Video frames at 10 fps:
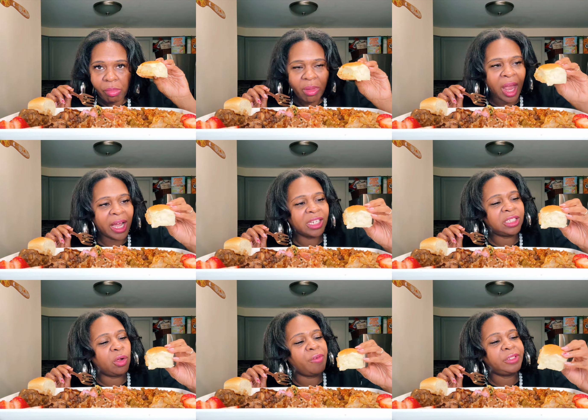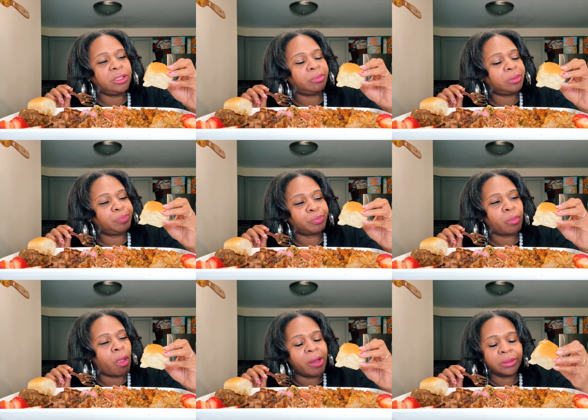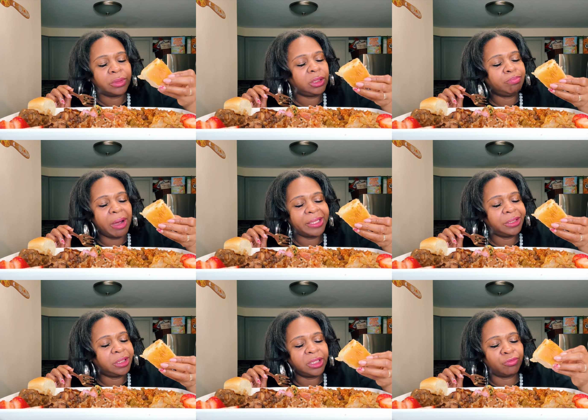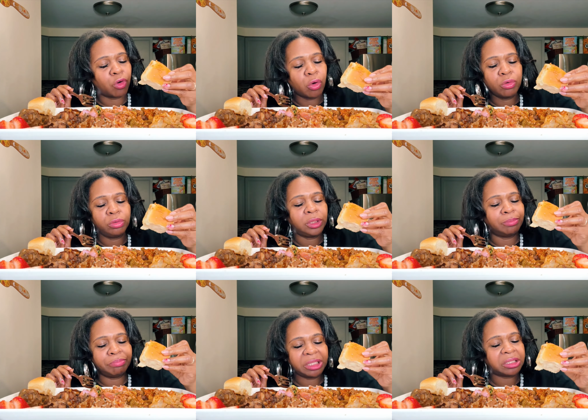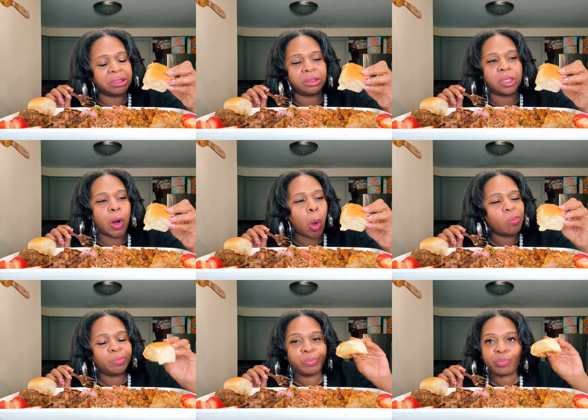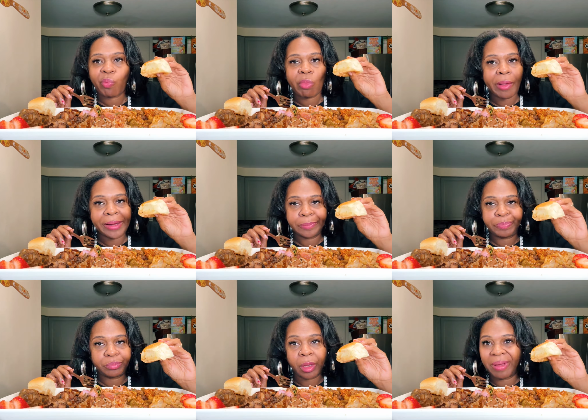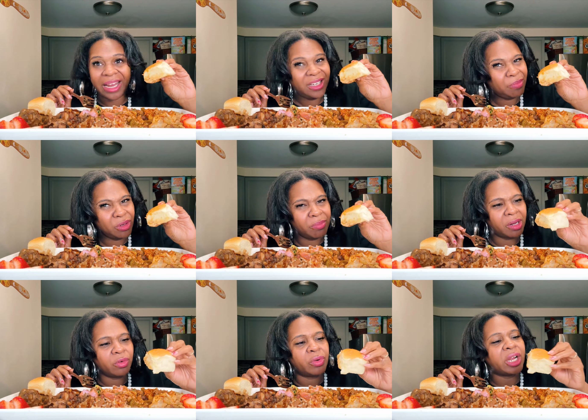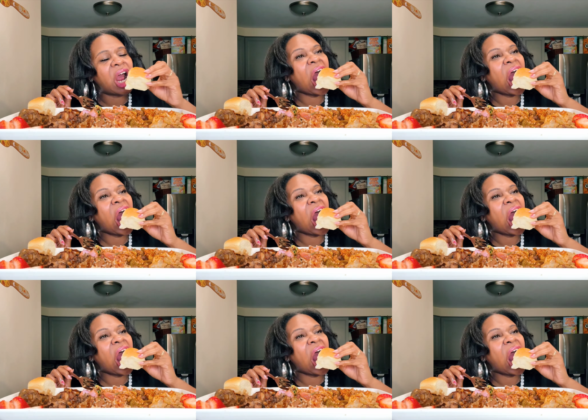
I gotta stay off of these buns and rolls and biscuits. But I didn't put no butter on it.